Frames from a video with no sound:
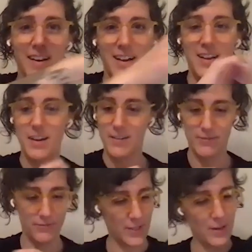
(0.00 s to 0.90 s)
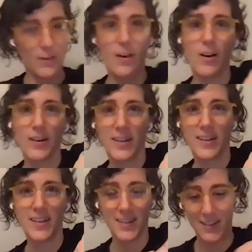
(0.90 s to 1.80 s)
I have, a heart
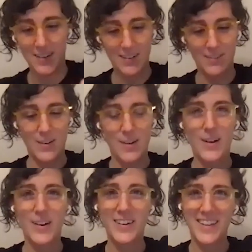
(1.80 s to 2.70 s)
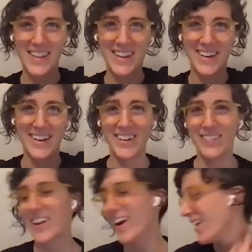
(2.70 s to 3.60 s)
here. I have a heart here,
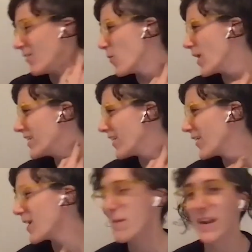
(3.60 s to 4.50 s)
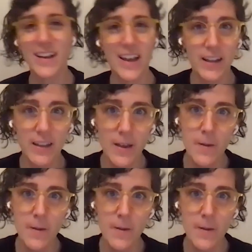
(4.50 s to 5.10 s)
like a white heart on my neck.